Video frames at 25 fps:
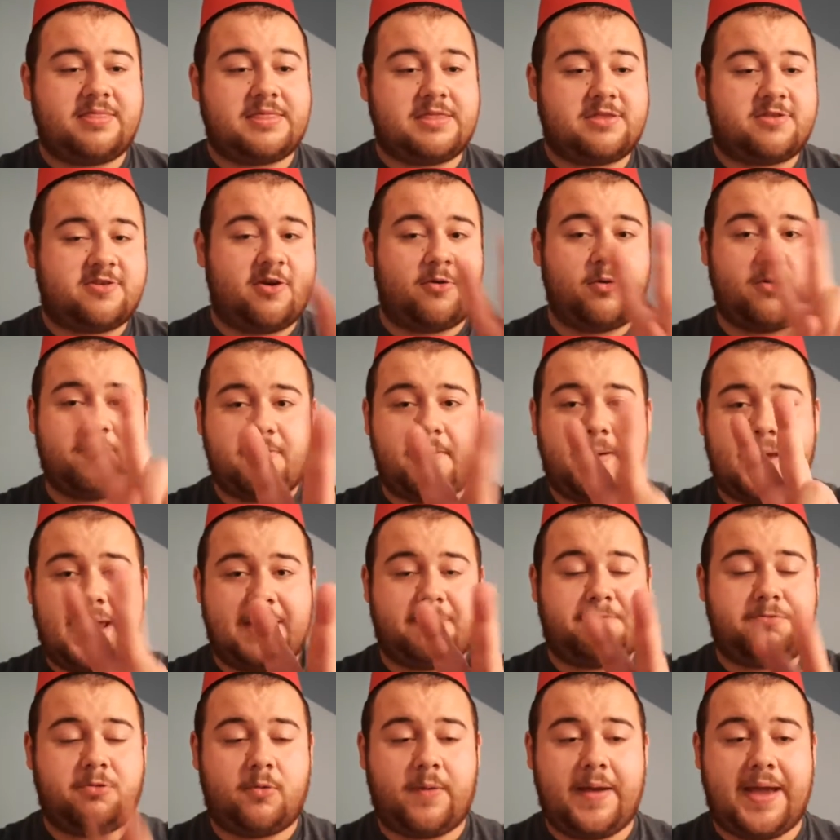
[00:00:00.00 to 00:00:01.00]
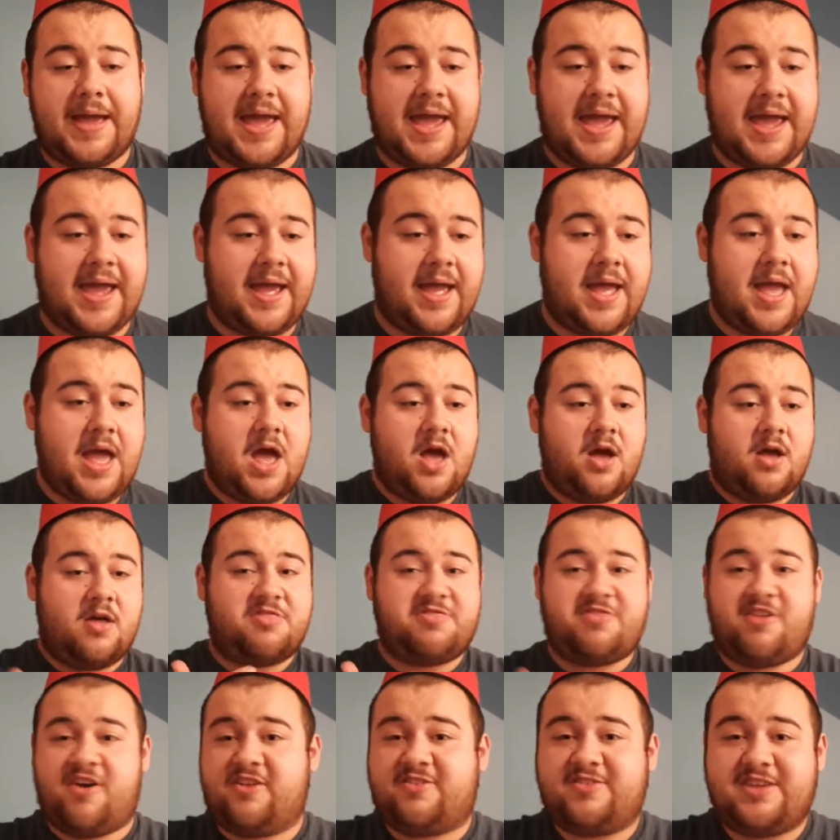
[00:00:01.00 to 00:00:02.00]
two other people we hate.
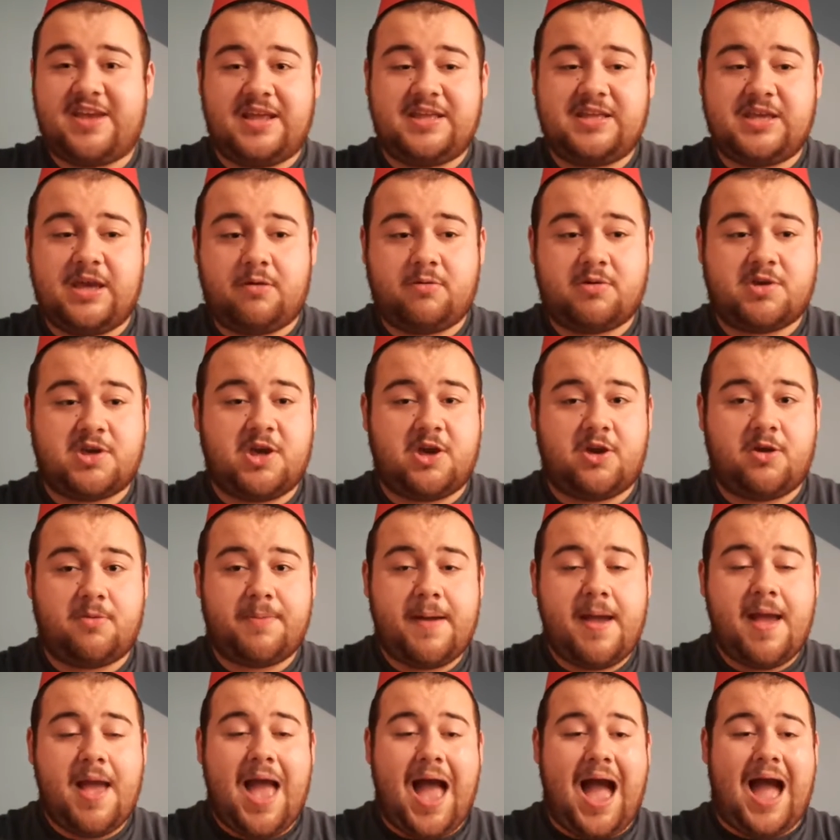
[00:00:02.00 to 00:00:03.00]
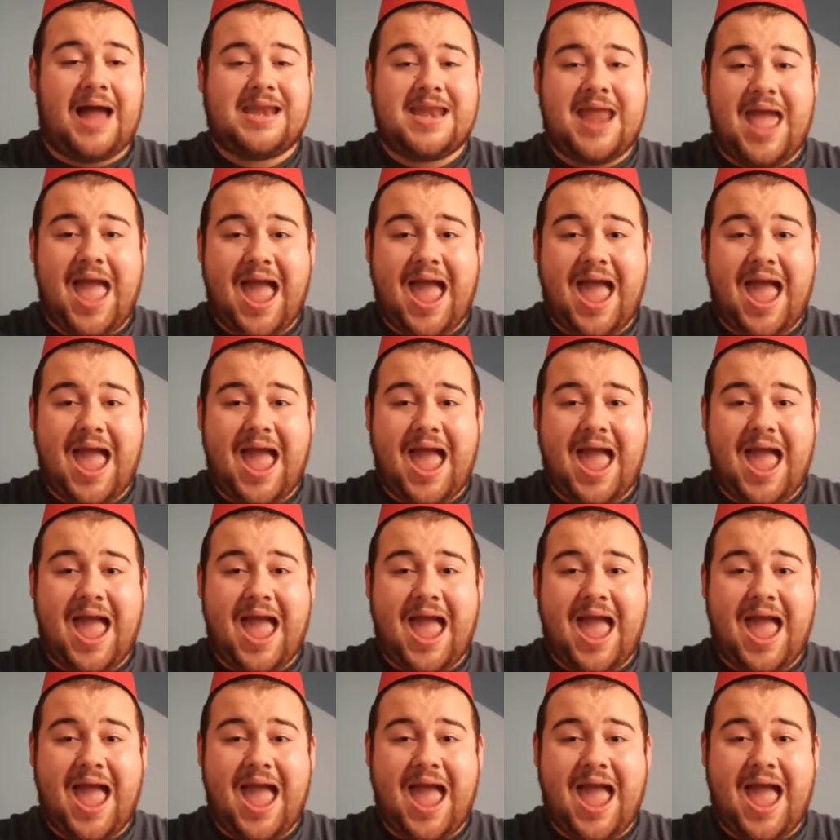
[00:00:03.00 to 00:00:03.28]
13 YouTube, and